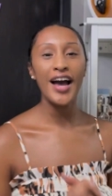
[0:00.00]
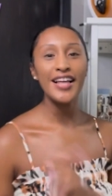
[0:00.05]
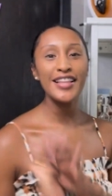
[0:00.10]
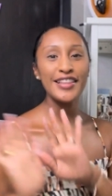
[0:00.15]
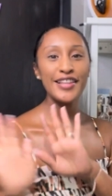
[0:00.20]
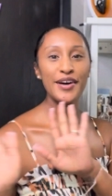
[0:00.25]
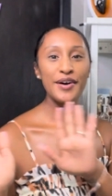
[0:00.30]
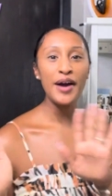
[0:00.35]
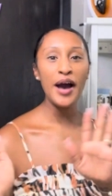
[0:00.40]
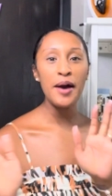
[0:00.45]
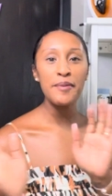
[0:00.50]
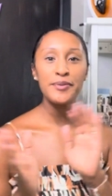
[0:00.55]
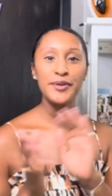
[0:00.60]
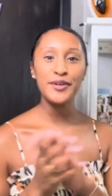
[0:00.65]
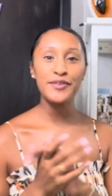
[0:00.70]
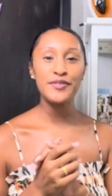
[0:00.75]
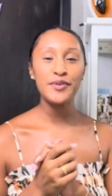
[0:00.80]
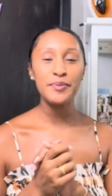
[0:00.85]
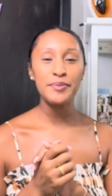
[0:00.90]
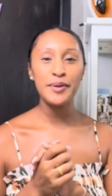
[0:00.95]
Aloha
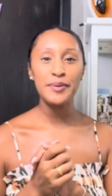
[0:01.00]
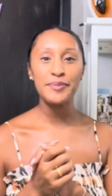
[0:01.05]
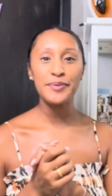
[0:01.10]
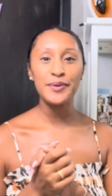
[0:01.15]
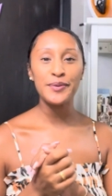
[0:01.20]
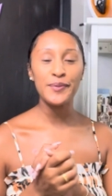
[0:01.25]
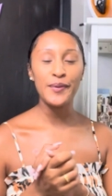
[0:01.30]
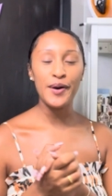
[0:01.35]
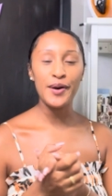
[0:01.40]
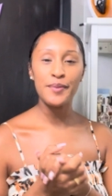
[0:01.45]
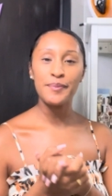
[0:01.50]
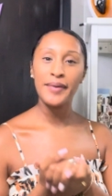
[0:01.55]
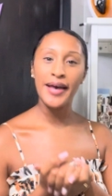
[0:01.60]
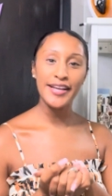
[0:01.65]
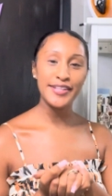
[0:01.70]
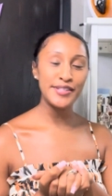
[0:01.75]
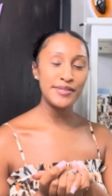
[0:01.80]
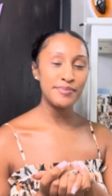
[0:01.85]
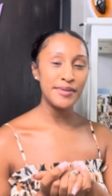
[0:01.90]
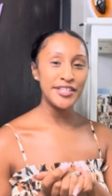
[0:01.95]
beautiful people, welcome
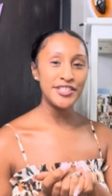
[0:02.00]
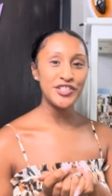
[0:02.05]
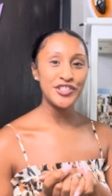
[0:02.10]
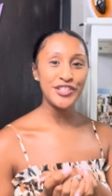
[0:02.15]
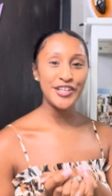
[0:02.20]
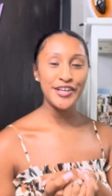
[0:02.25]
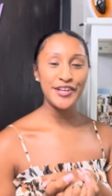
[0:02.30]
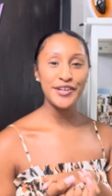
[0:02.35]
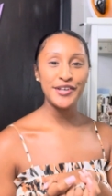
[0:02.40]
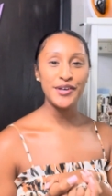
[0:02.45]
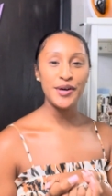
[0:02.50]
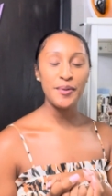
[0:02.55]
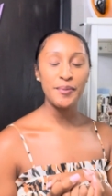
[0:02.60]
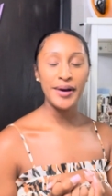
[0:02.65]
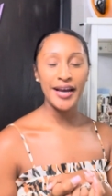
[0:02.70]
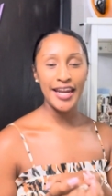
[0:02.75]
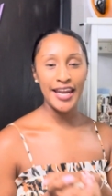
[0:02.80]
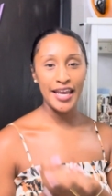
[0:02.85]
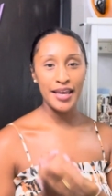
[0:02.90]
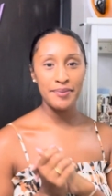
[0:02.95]
back to my channel.
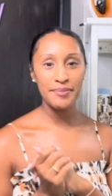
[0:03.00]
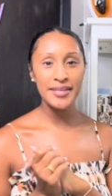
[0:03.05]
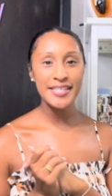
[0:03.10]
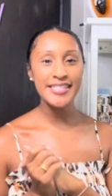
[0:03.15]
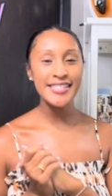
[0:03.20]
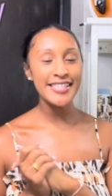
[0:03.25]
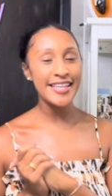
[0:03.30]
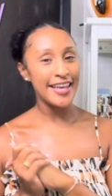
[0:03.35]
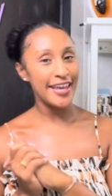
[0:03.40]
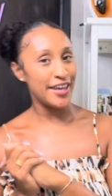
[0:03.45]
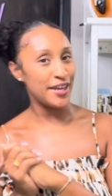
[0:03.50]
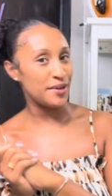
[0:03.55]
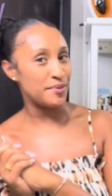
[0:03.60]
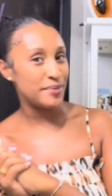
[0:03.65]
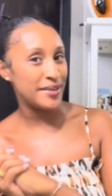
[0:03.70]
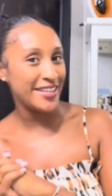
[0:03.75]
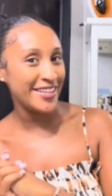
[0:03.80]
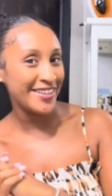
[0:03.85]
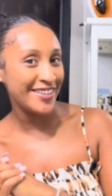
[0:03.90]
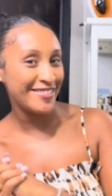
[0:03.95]
My name is
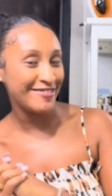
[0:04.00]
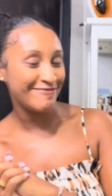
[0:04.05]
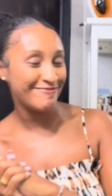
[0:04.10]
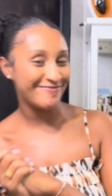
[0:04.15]
Cammy.